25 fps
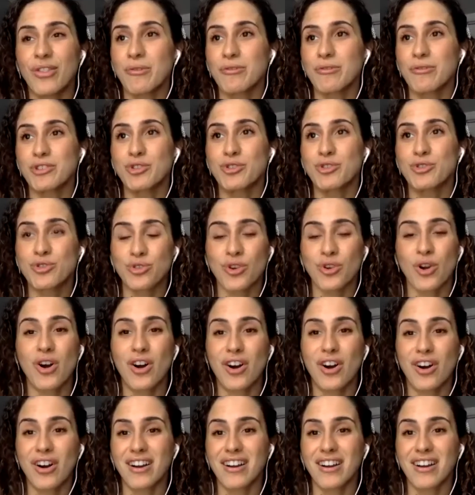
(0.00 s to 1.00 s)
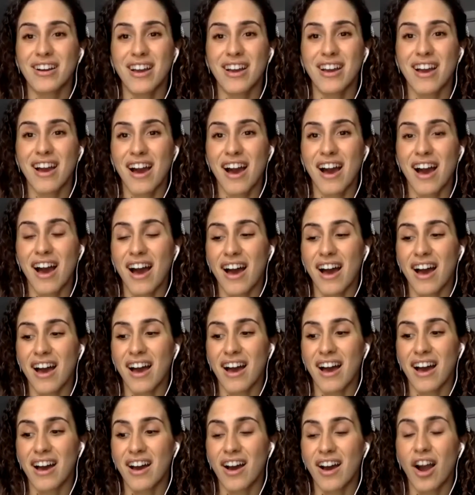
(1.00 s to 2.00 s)
was a strong
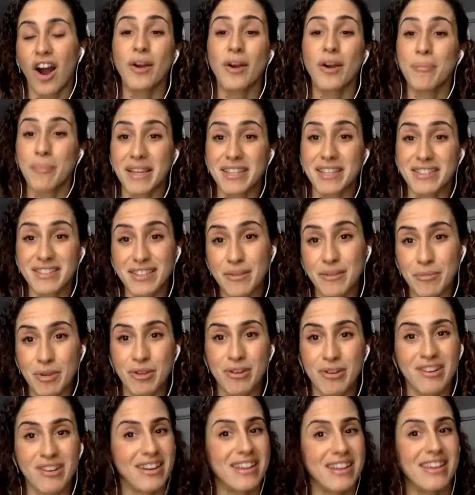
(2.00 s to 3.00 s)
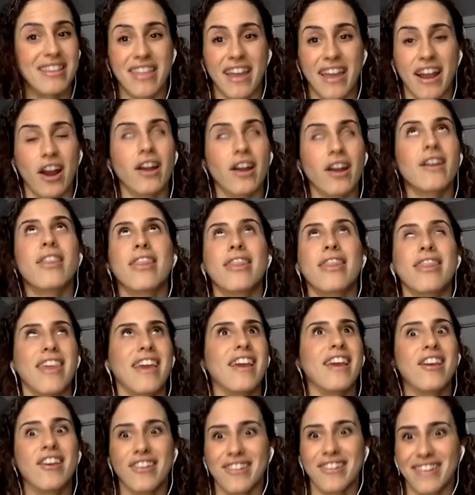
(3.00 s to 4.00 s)
art-based community there,
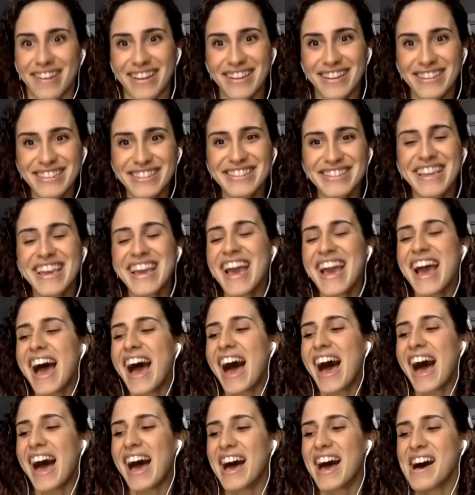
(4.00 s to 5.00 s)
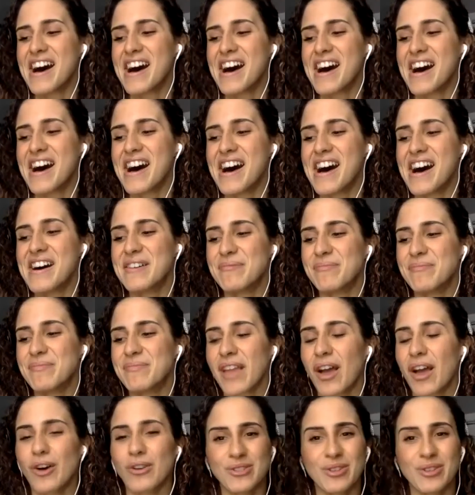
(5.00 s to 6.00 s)
thank goodness.
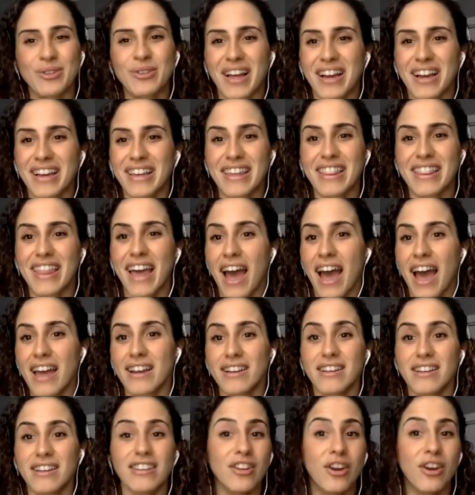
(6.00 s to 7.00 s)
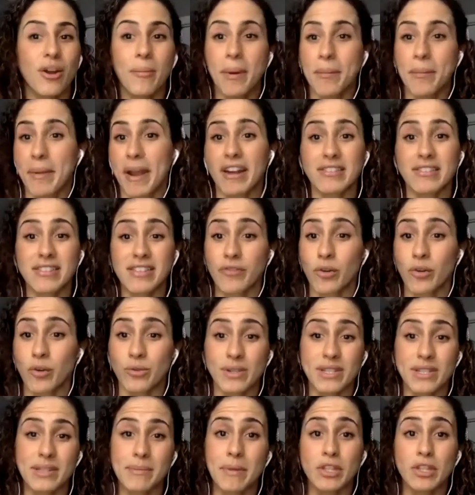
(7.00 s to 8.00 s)
Also lucky that, my parents have
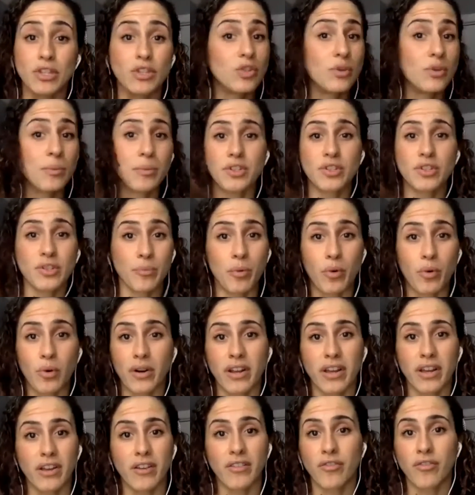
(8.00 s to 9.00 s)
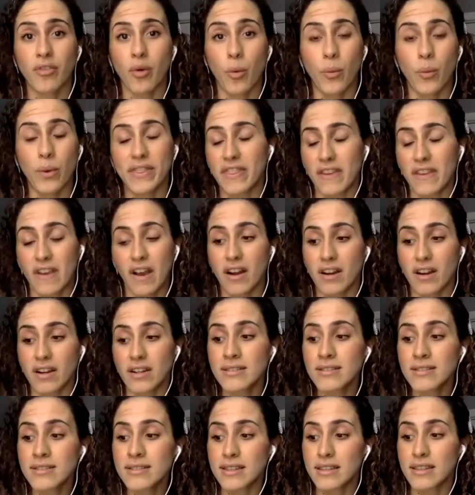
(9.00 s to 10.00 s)
always been super supportive with the
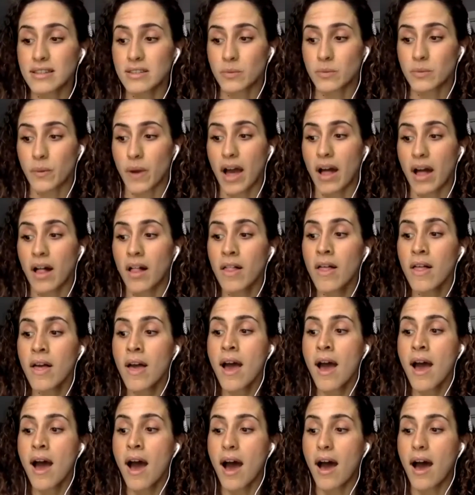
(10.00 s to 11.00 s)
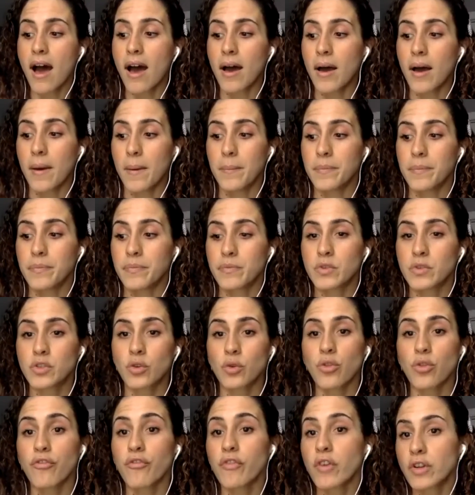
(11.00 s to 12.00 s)
arts as well. So
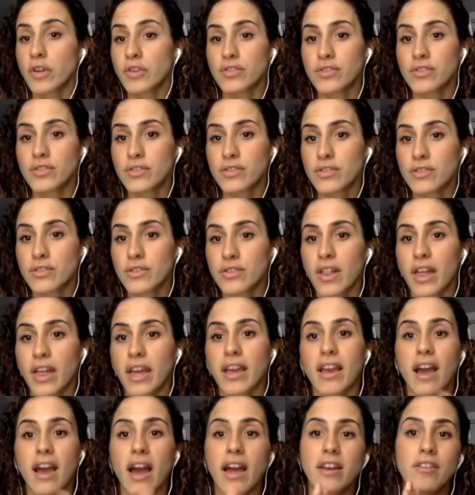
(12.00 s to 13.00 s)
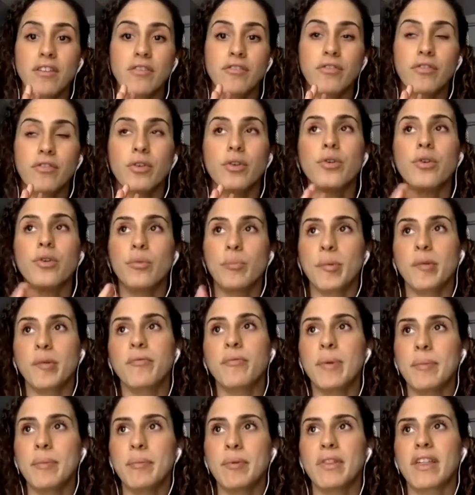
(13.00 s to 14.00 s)
the first like kind of group of
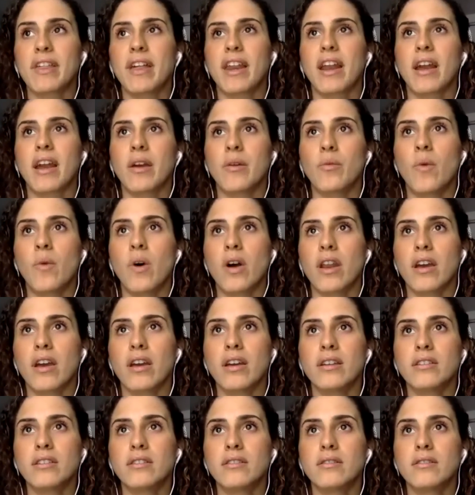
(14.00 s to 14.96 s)
people that I want to